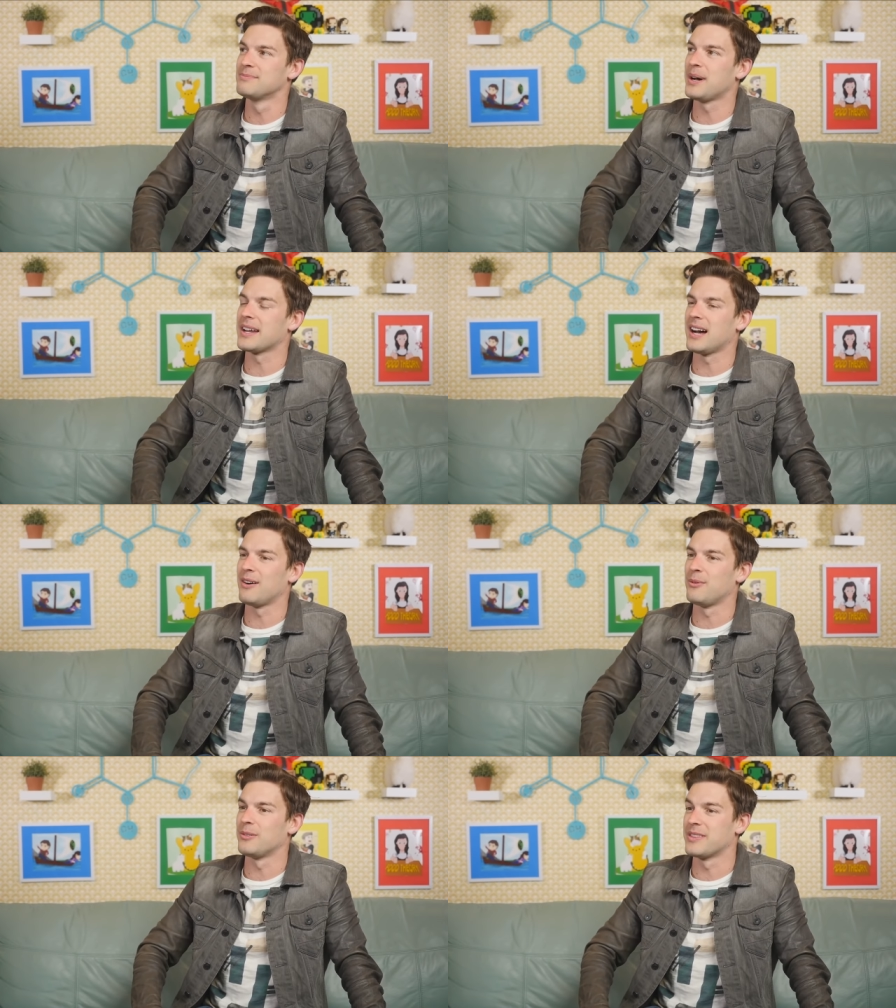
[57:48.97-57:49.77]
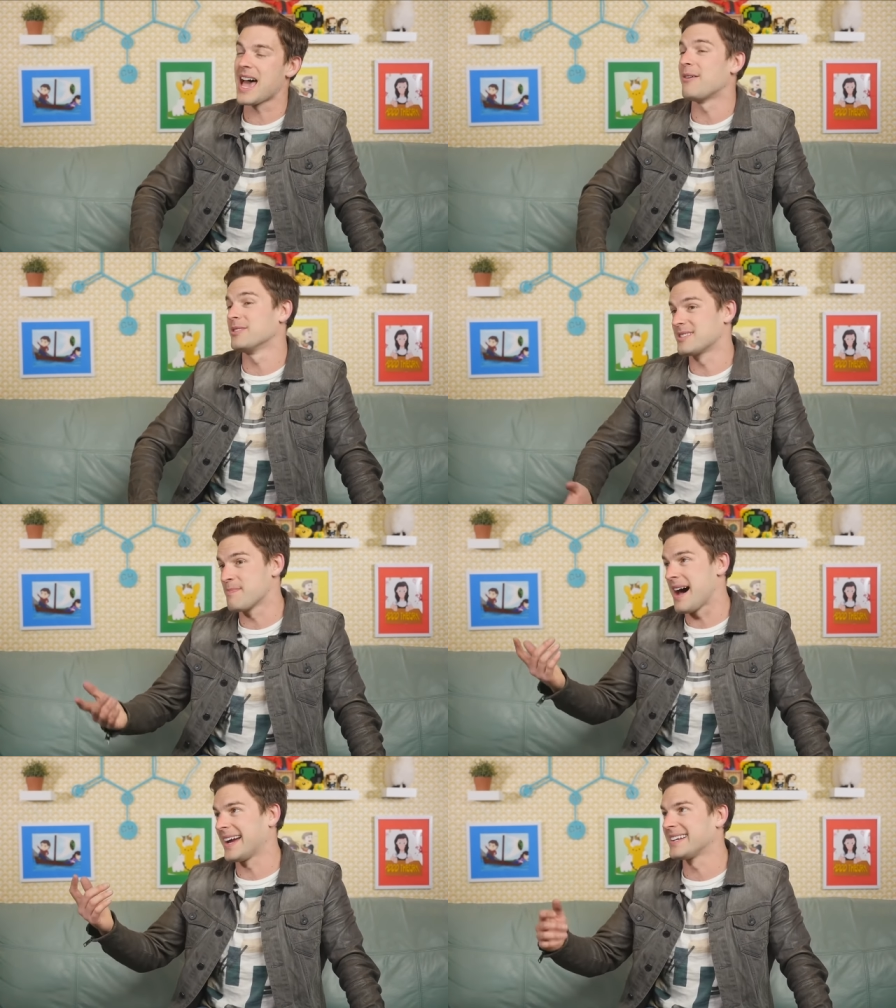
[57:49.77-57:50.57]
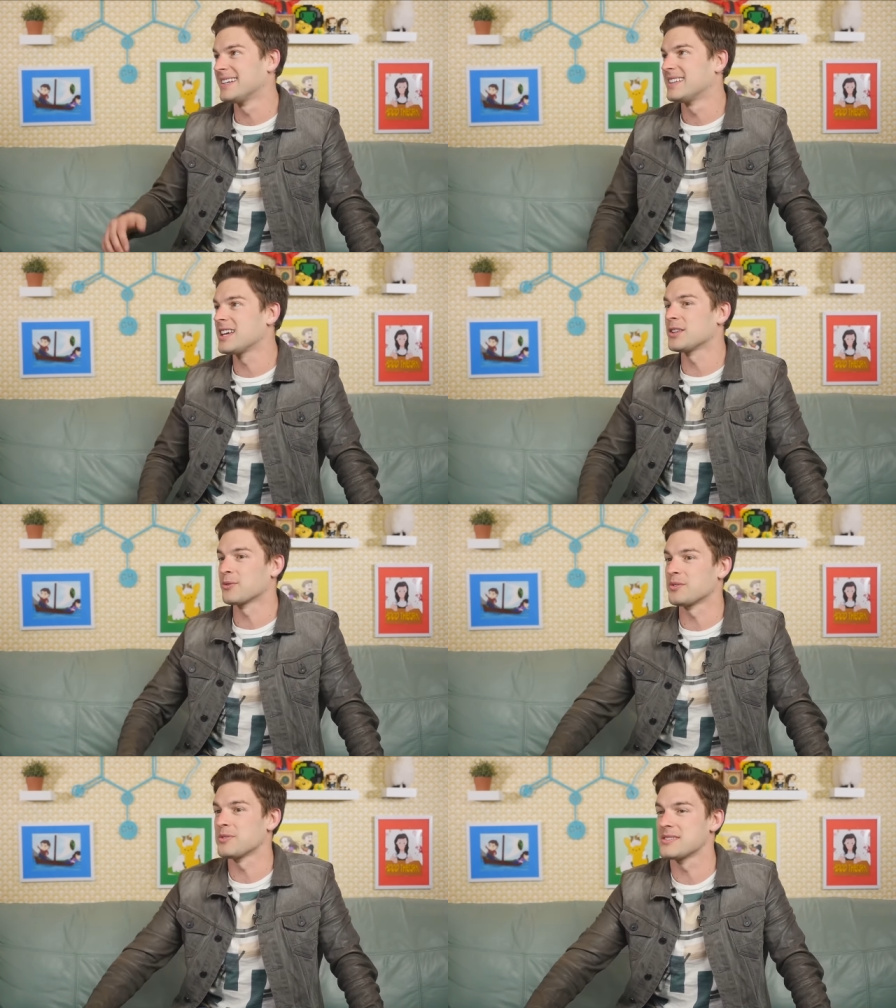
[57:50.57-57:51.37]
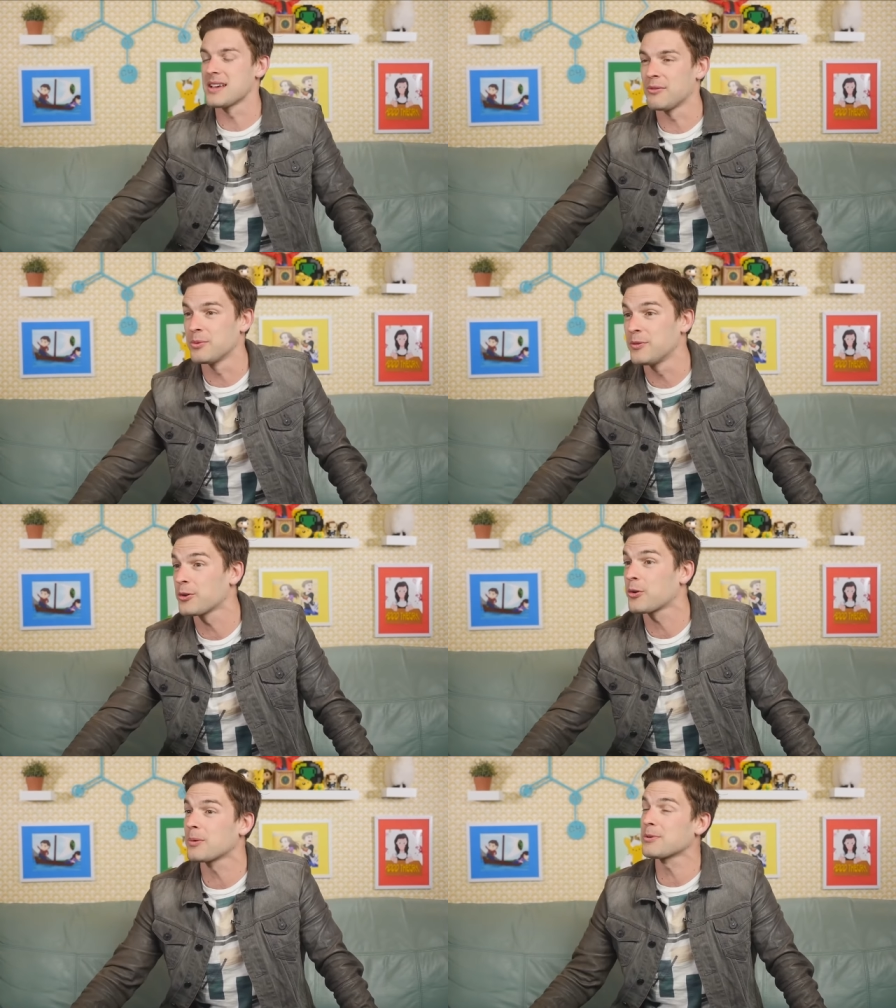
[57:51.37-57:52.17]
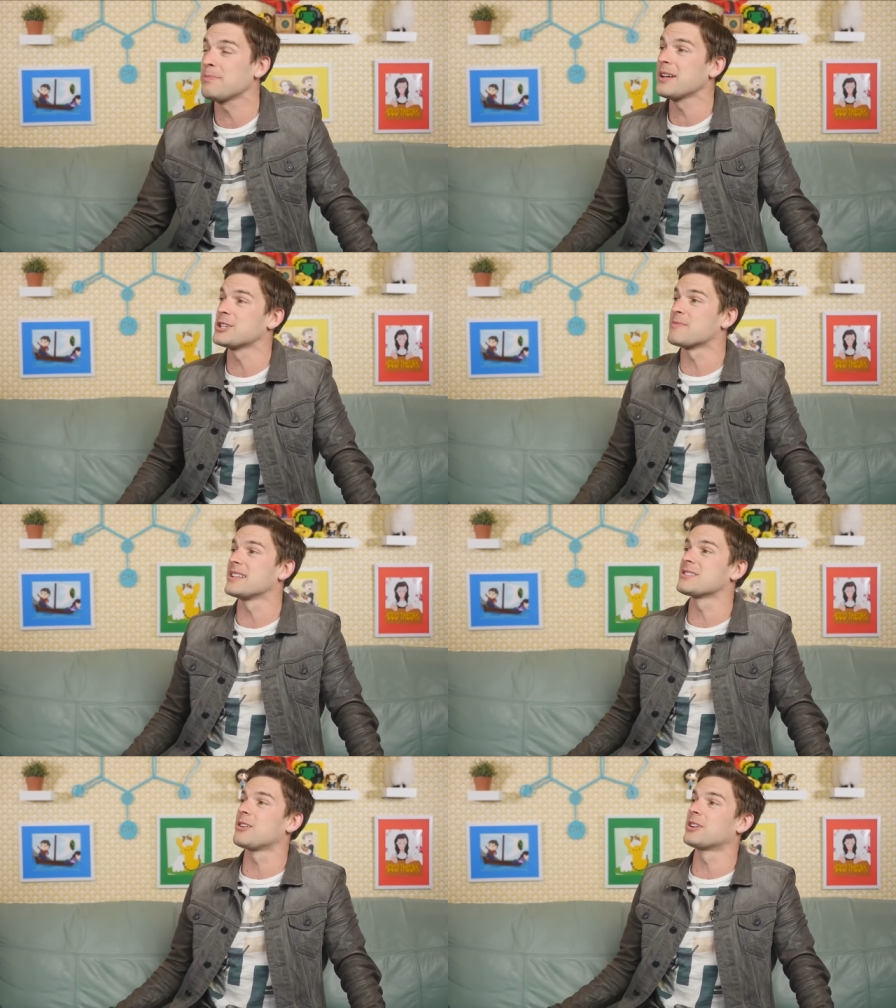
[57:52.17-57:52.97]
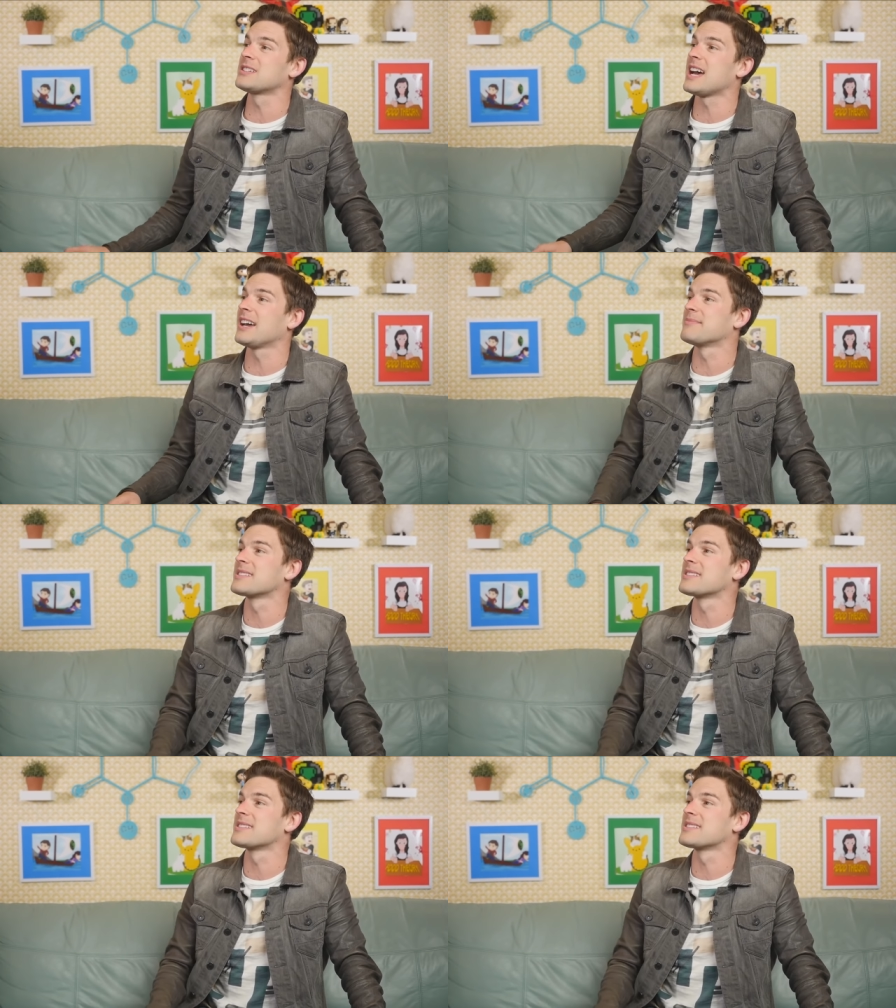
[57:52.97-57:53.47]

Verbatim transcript: But uh, well, that was mine. The other one was uh, removed for corporal punishment. So good times.